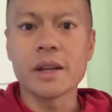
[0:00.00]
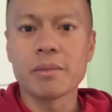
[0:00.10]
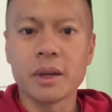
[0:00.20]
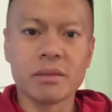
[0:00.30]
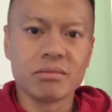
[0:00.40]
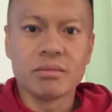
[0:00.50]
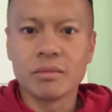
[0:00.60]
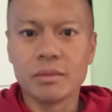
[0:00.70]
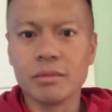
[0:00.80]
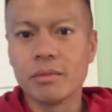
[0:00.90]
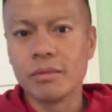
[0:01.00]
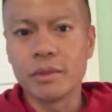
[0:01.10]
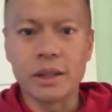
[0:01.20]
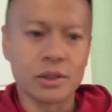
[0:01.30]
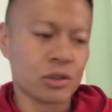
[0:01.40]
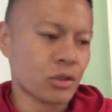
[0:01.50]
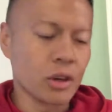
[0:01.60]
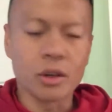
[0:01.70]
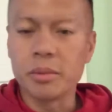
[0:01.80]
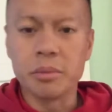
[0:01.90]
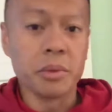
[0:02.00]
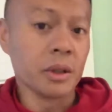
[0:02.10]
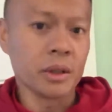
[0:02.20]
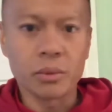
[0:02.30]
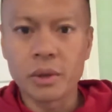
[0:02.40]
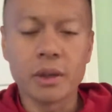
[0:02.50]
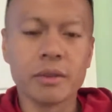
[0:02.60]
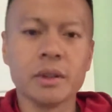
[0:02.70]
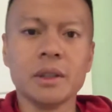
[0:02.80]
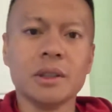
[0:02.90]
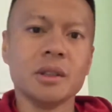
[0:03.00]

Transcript: you might get stronger, a bit bigger, whatever,